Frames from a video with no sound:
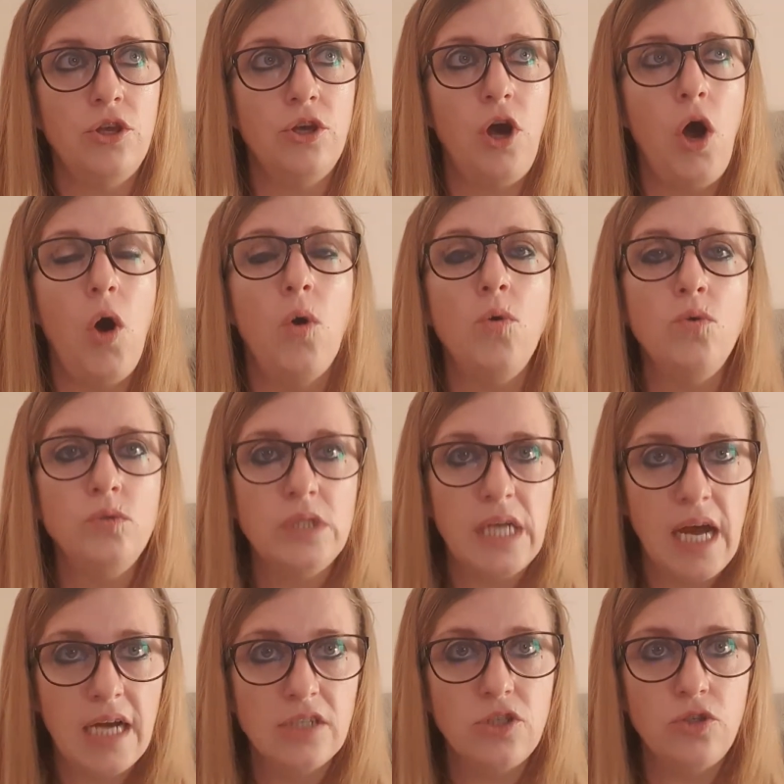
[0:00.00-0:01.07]

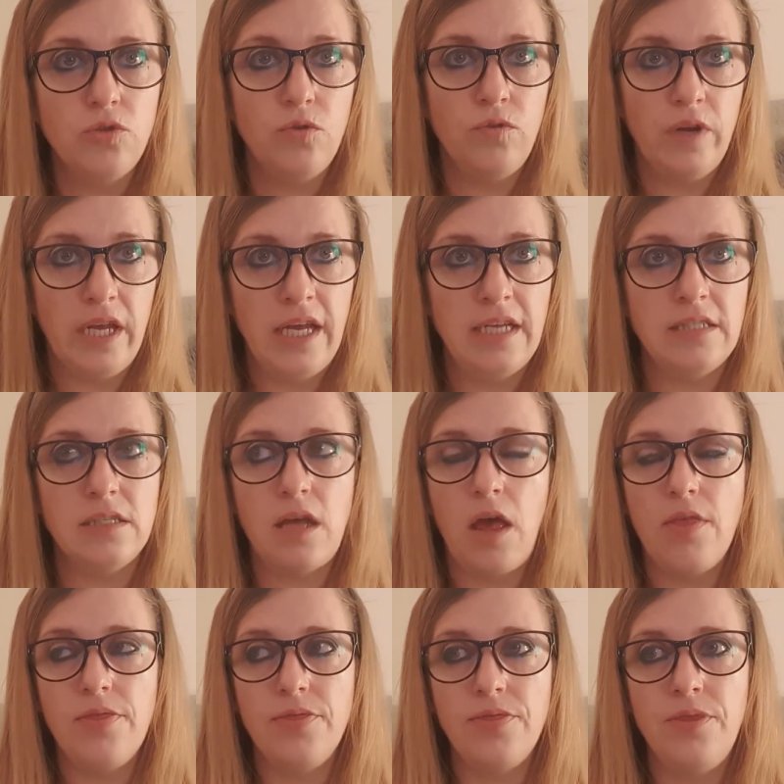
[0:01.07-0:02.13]
older a story is,
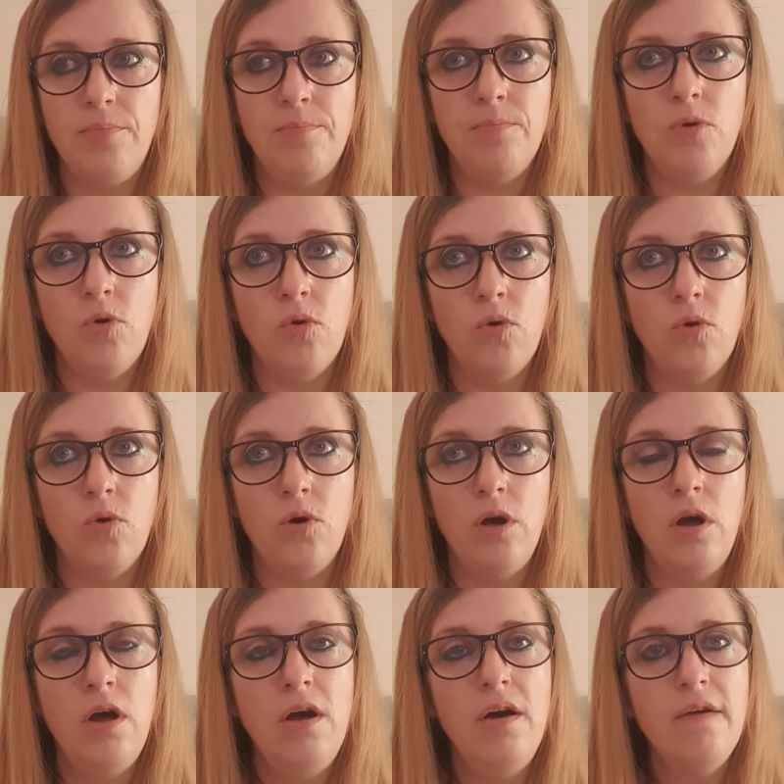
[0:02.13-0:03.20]
the more
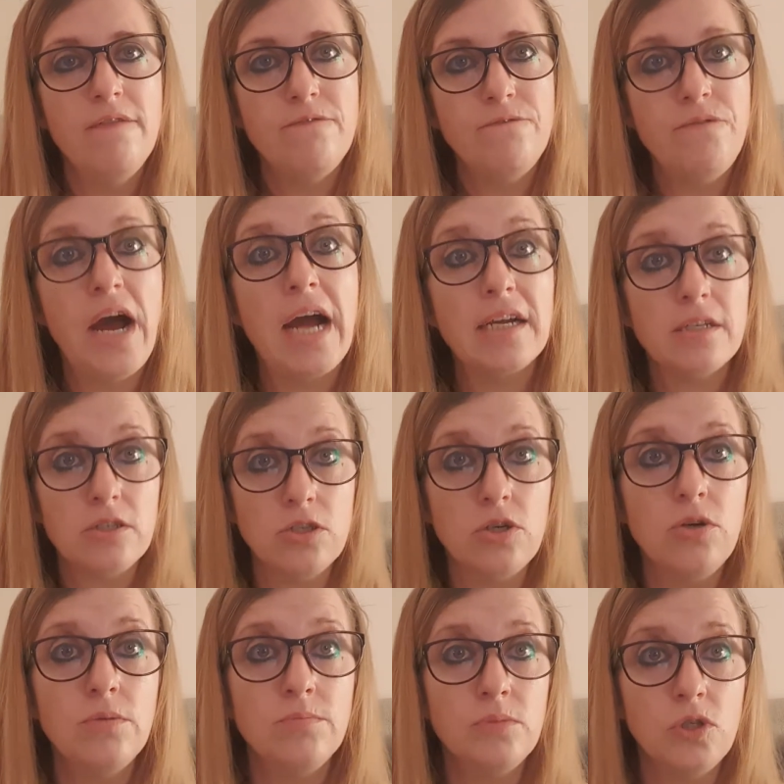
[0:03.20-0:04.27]
facts
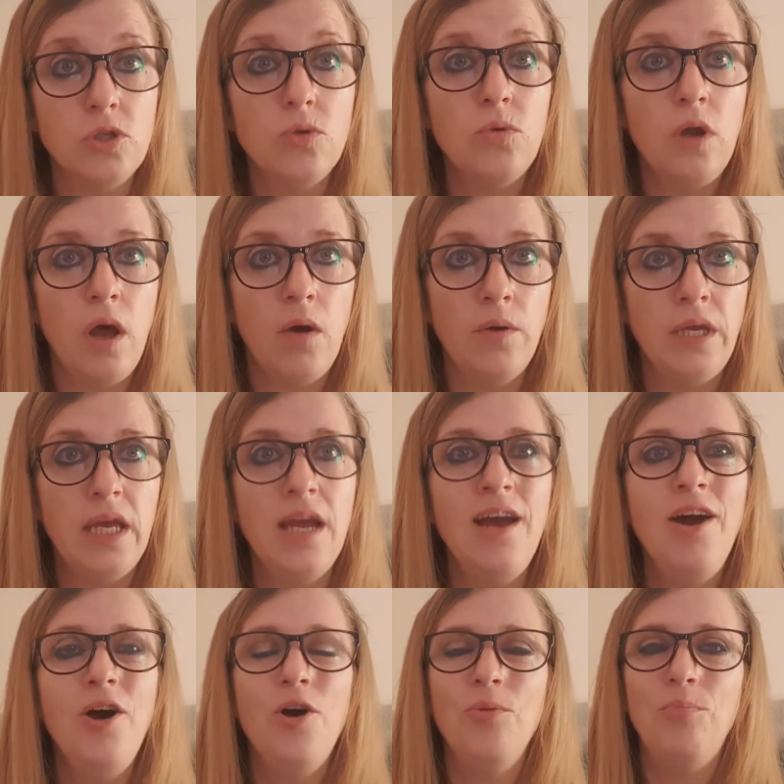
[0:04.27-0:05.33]
come to light.
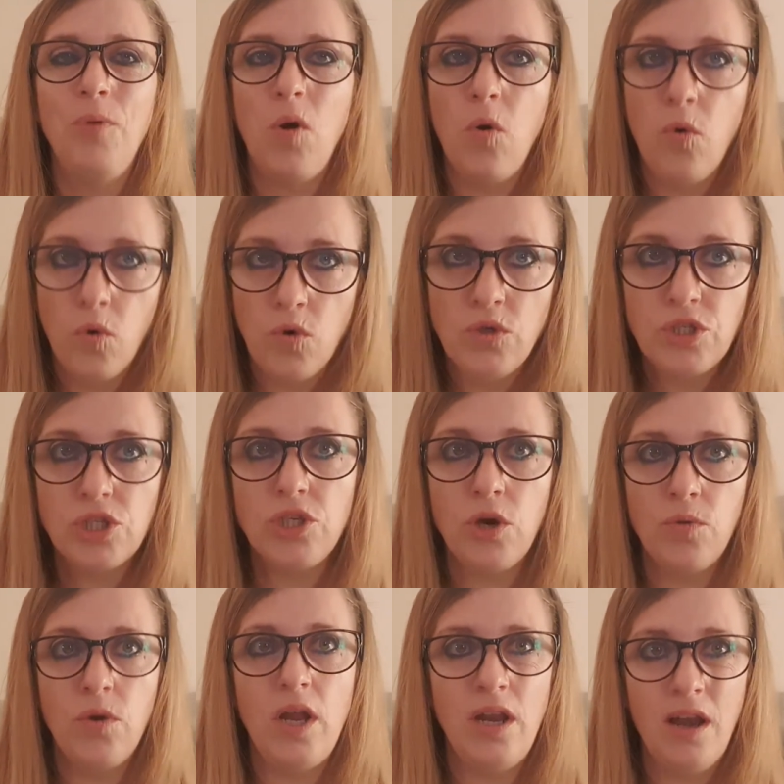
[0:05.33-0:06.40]
But
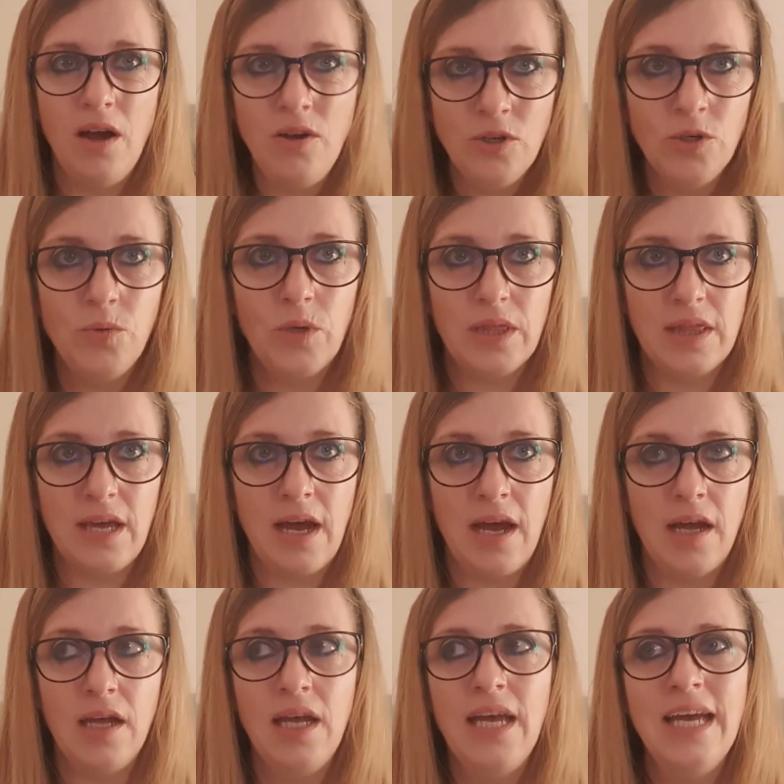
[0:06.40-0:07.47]
also, along with
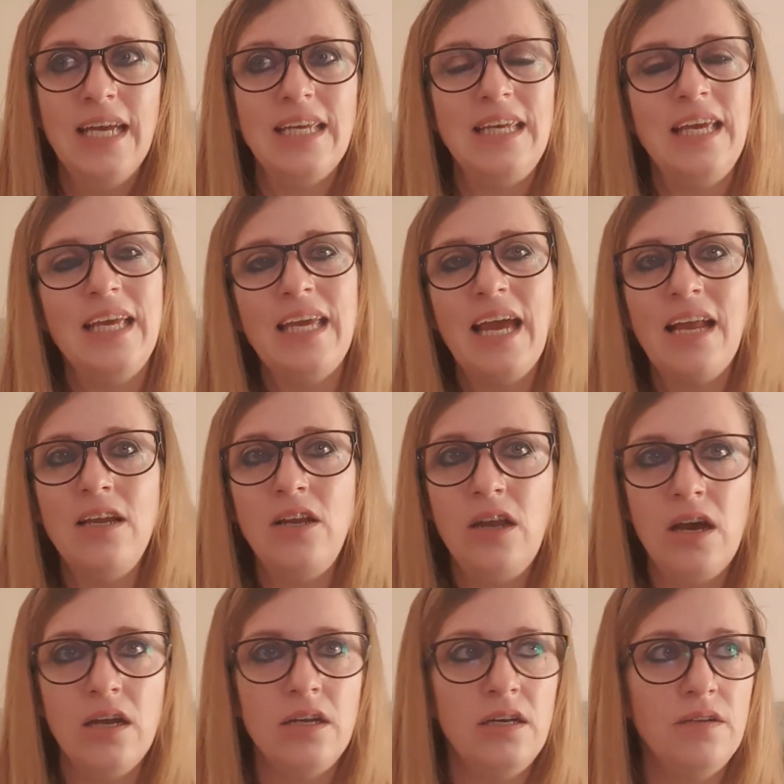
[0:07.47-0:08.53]
that, you get a
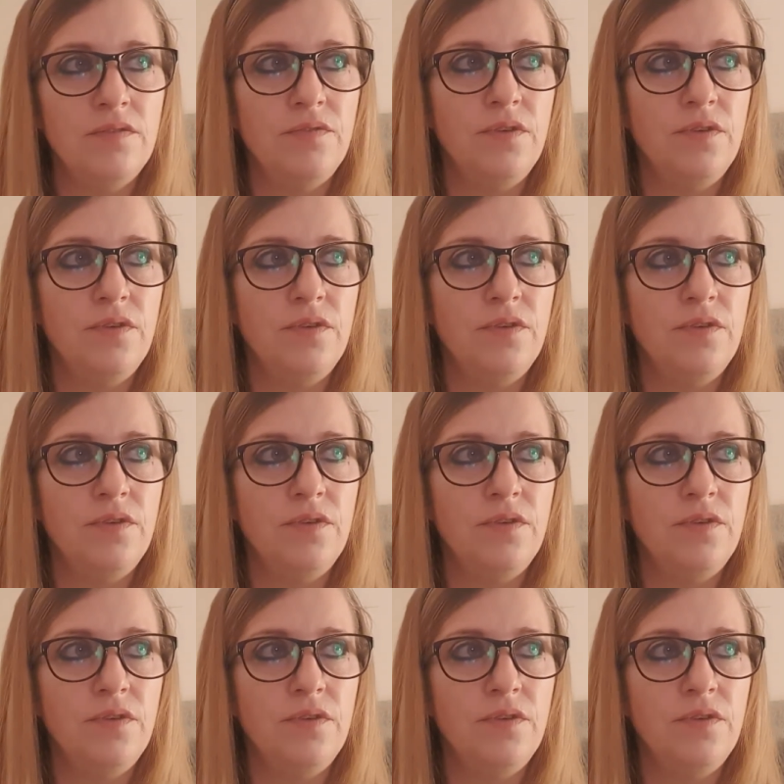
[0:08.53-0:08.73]
lot of